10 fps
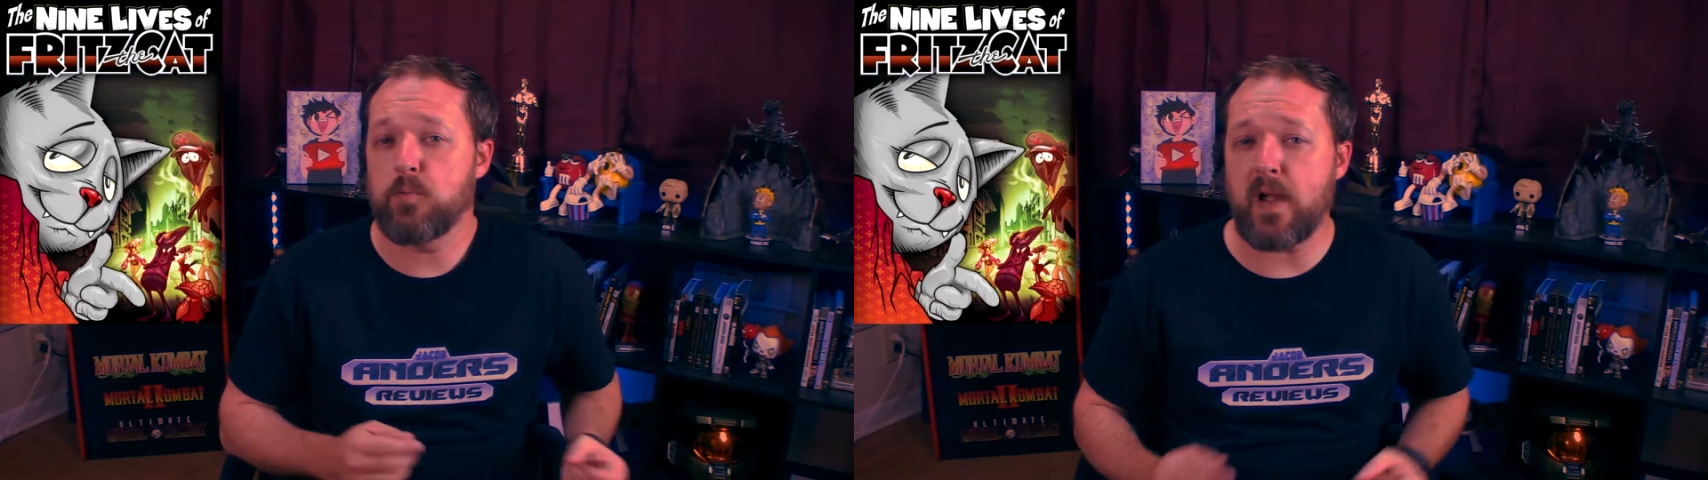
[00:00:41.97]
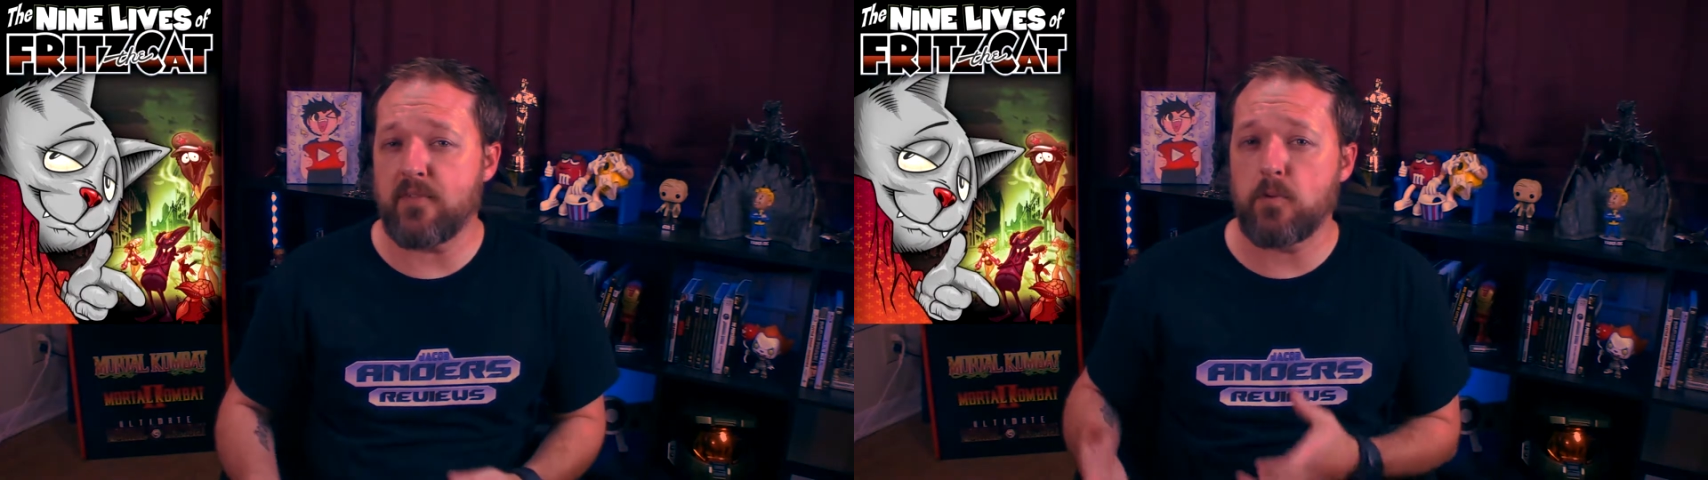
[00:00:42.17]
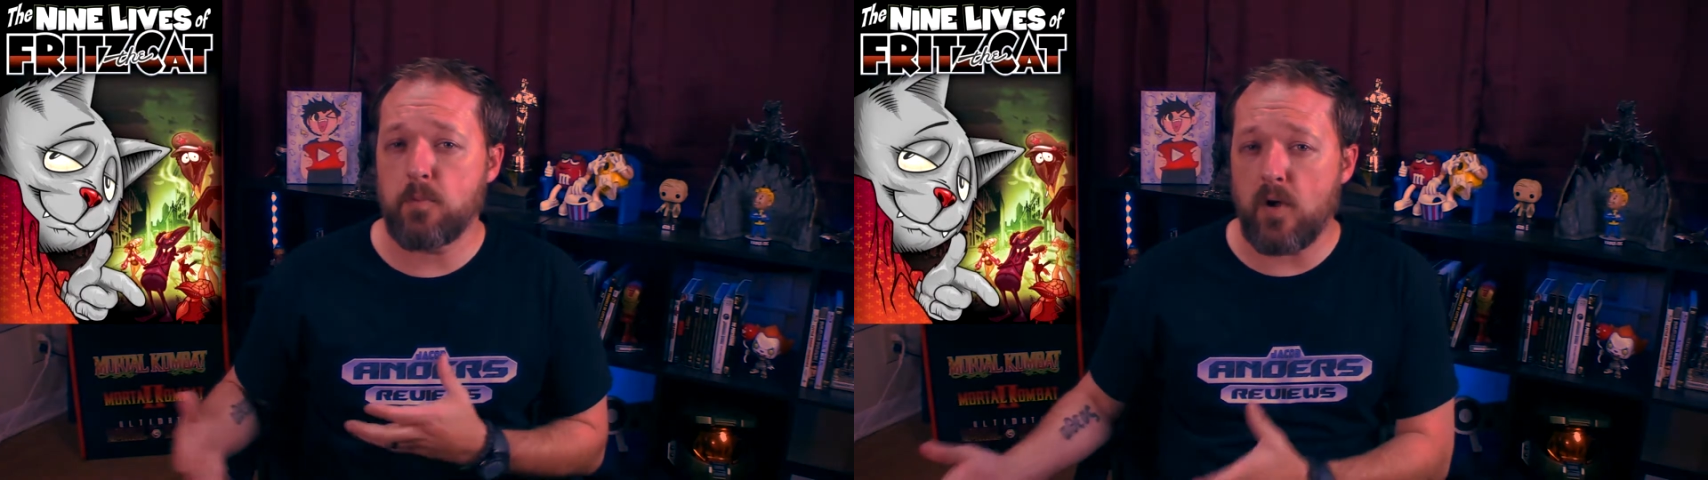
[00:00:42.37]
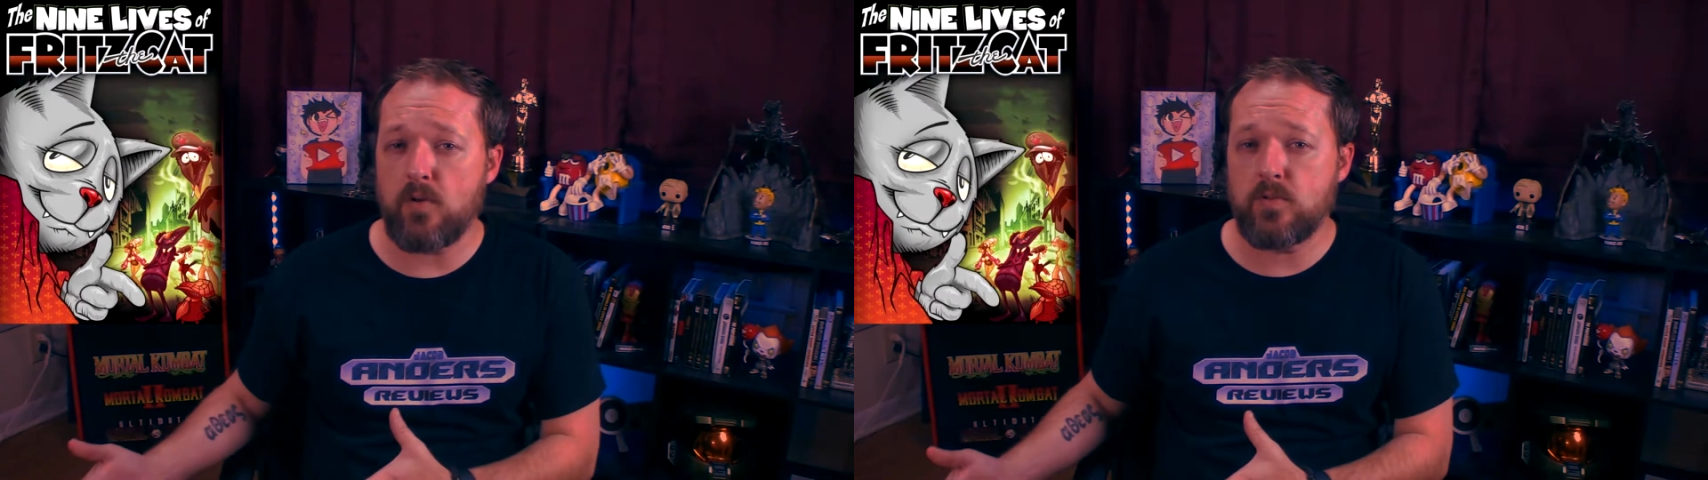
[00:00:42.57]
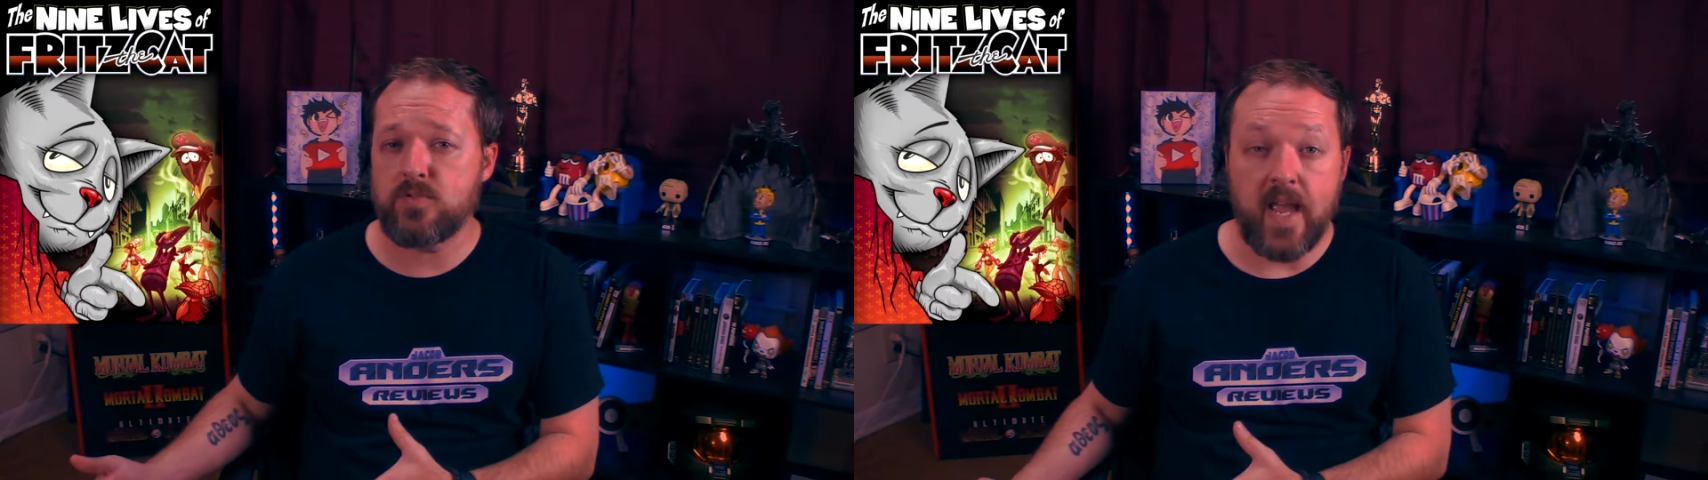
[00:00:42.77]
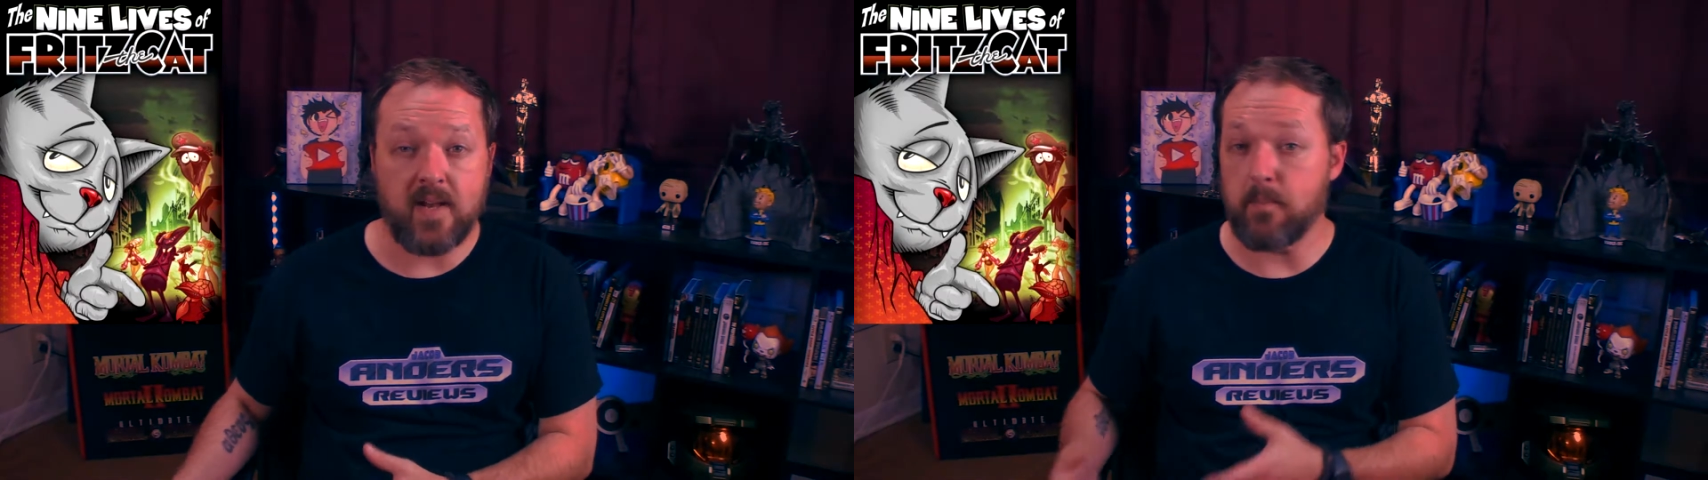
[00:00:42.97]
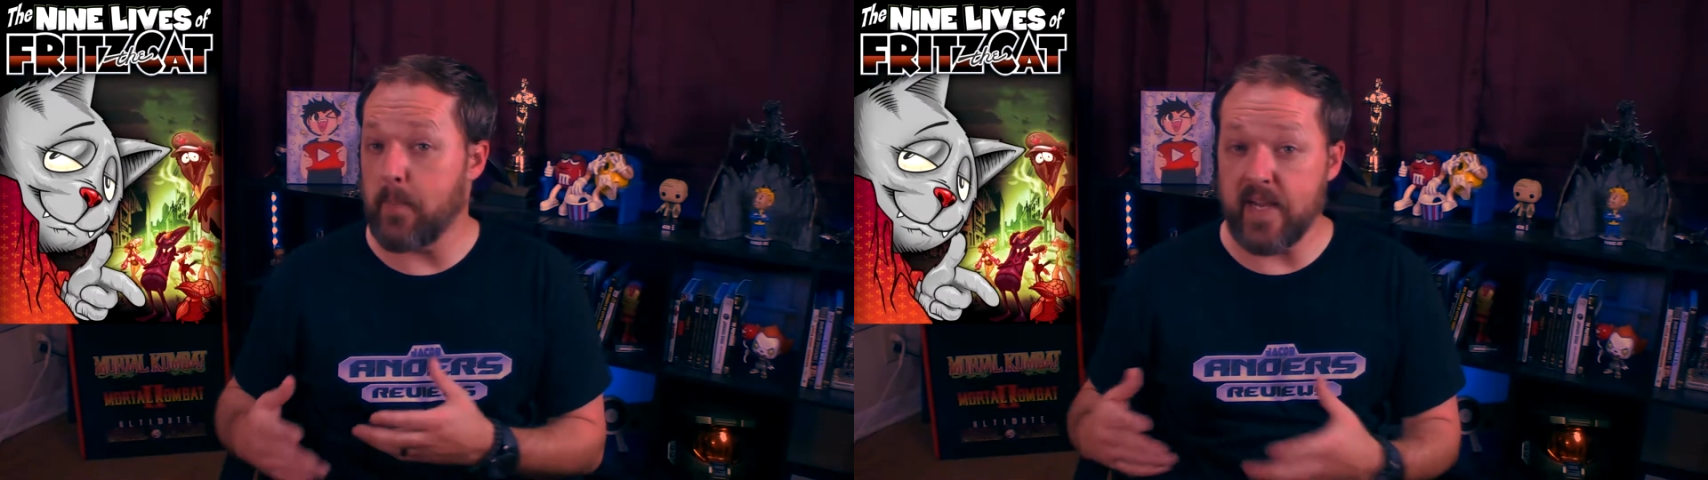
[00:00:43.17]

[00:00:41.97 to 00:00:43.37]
Reba Rose, and